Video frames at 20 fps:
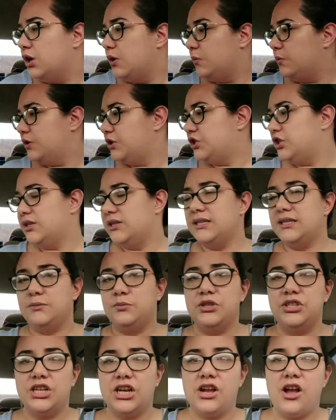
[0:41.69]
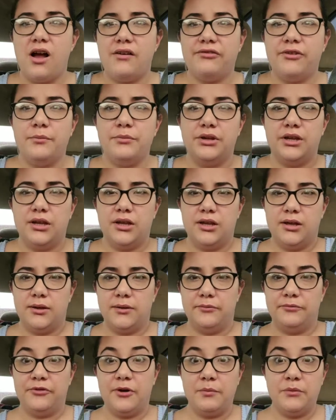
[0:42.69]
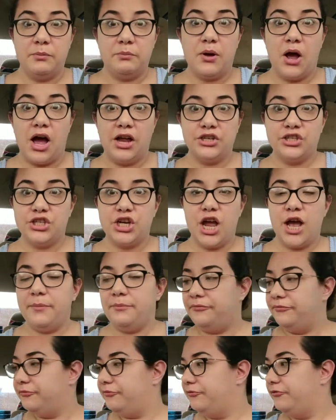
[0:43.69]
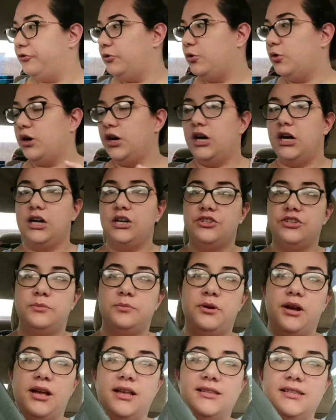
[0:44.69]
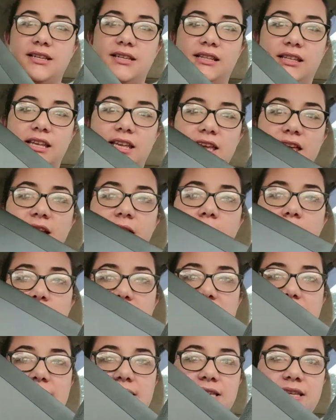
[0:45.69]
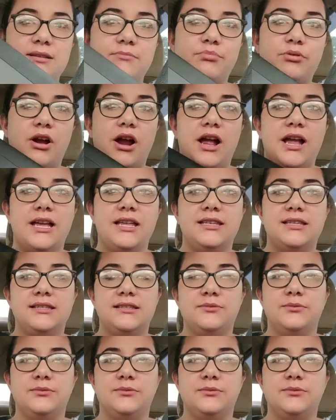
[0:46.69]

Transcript: which I got from the pawn shop for surprisingly amazing price.